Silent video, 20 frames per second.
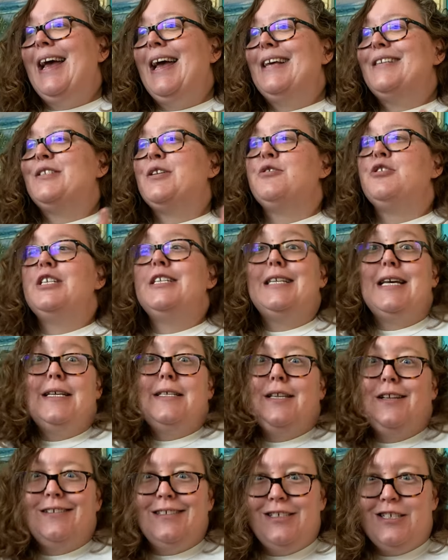so she
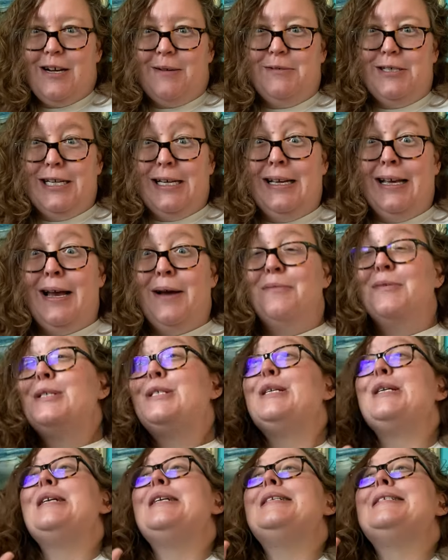takes the only job she can get,
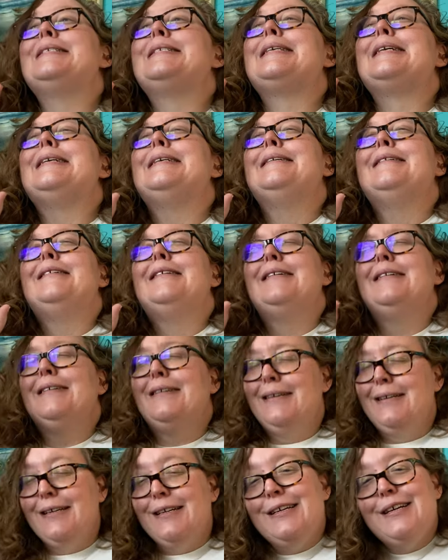which is
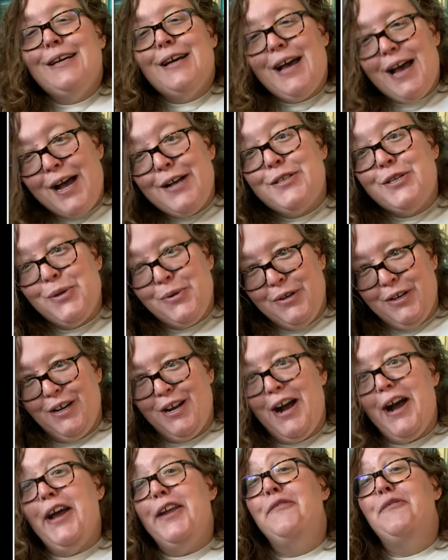a tour
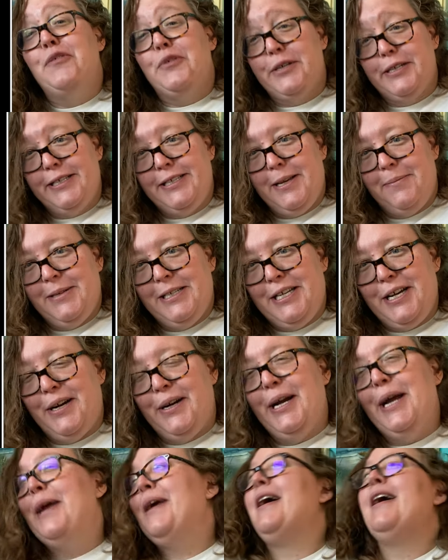guide for a
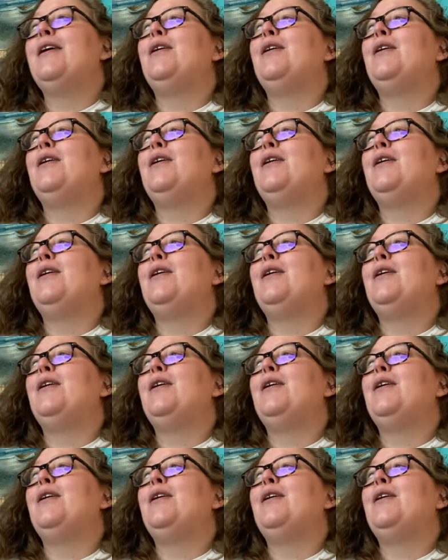cemetery.